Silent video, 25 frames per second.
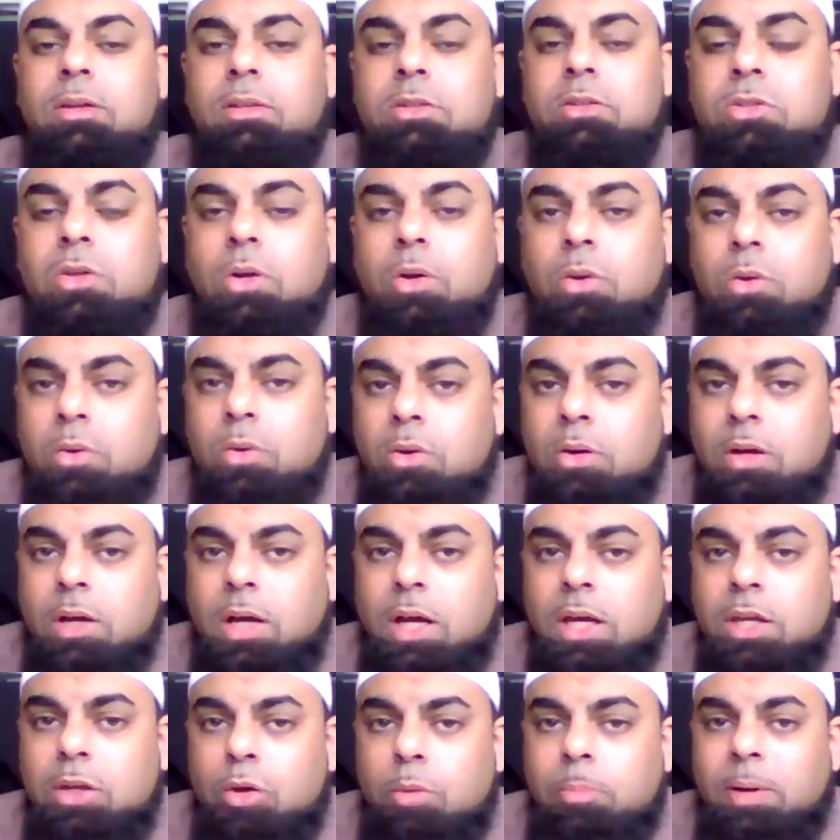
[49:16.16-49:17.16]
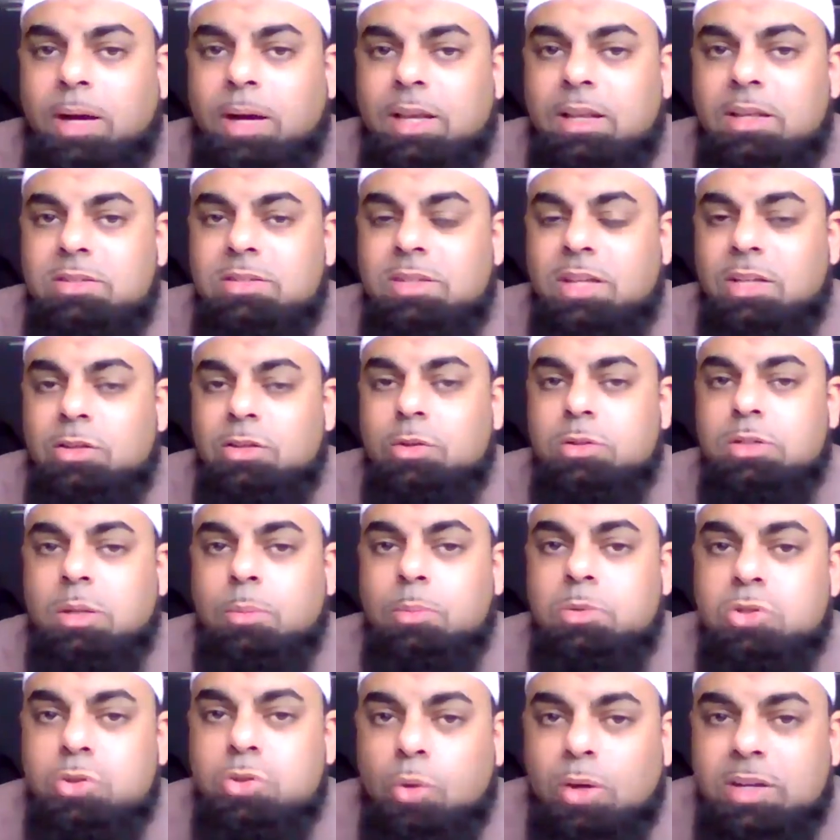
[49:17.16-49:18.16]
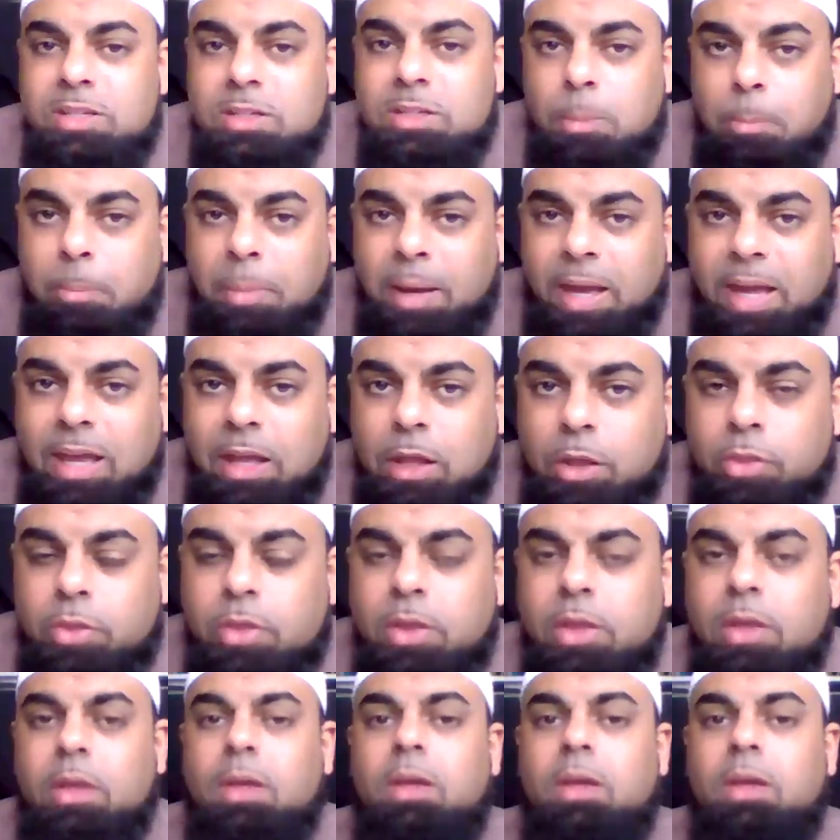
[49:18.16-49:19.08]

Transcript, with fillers: So Ayub al-Sattusam is going to bathe.